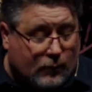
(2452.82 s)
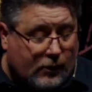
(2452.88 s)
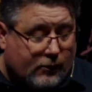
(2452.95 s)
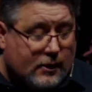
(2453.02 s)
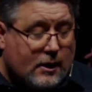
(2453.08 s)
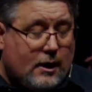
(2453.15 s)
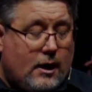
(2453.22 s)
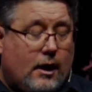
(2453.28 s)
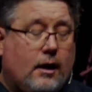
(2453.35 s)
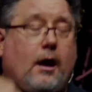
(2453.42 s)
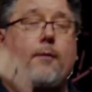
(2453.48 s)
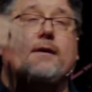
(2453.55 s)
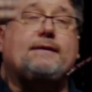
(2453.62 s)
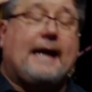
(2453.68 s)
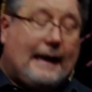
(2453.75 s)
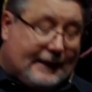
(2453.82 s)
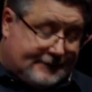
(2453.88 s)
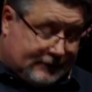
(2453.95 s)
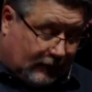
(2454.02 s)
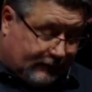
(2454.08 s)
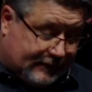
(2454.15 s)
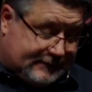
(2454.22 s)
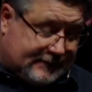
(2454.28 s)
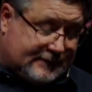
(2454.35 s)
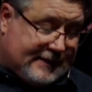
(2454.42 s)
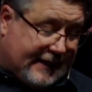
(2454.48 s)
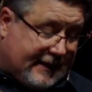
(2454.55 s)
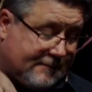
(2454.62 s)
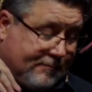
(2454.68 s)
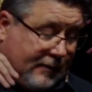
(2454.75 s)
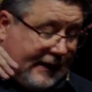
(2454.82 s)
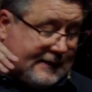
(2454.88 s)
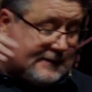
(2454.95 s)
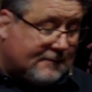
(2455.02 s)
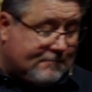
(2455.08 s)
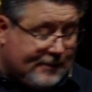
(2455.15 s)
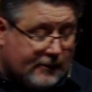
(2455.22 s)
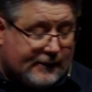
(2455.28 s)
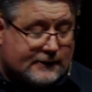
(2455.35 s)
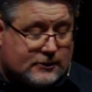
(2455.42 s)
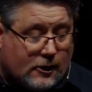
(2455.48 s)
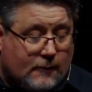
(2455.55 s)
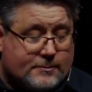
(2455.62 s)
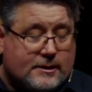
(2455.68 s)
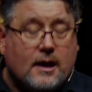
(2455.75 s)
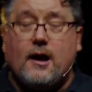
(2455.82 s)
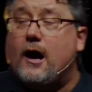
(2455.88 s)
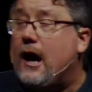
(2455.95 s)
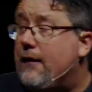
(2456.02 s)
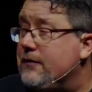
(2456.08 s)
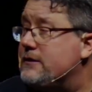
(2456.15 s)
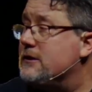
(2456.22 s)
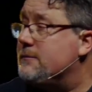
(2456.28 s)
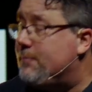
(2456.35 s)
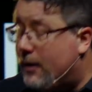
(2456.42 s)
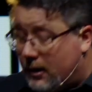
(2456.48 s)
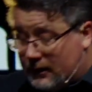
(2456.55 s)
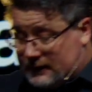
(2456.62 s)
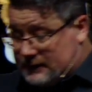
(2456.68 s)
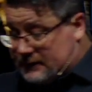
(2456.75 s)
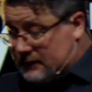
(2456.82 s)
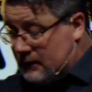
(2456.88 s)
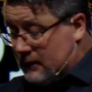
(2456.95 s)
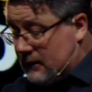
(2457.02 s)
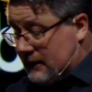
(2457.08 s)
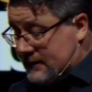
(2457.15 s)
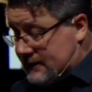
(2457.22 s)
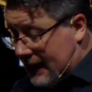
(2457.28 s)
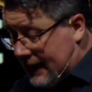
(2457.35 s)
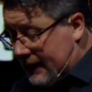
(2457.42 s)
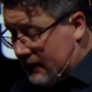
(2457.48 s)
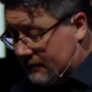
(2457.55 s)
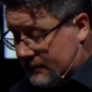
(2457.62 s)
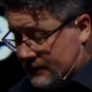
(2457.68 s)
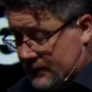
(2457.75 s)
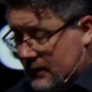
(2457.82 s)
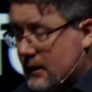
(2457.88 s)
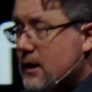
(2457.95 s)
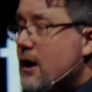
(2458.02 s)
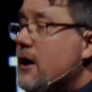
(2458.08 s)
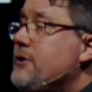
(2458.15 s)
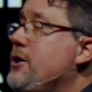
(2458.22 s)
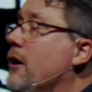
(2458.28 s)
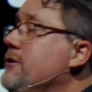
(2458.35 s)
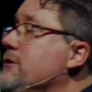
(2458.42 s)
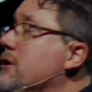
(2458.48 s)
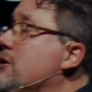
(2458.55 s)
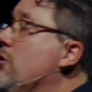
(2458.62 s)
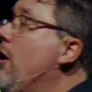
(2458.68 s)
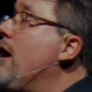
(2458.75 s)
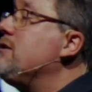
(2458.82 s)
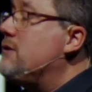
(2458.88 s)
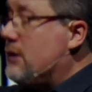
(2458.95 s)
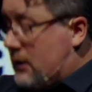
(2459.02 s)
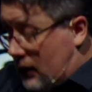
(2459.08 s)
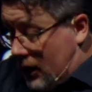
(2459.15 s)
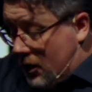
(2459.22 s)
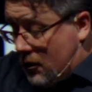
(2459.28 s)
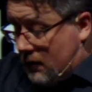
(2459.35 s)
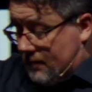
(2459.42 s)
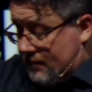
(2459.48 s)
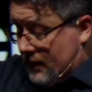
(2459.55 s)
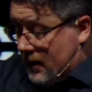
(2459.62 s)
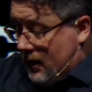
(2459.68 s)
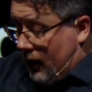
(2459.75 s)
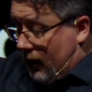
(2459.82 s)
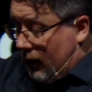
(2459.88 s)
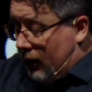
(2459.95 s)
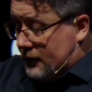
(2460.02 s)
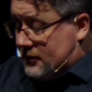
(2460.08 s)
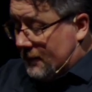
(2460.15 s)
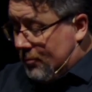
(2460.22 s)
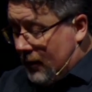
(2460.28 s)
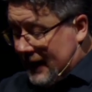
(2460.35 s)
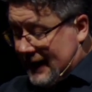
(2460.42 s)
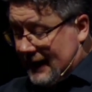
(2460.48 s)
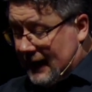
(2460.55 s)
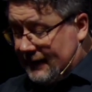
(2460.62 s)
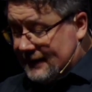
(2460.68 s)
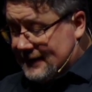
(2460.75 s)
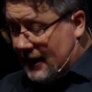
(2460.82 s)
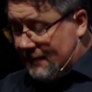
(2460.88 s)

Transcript: world, along with daily services taking place in buildings, homes, offices, parks, and stadiums. Churches across the globe are also breaking out in this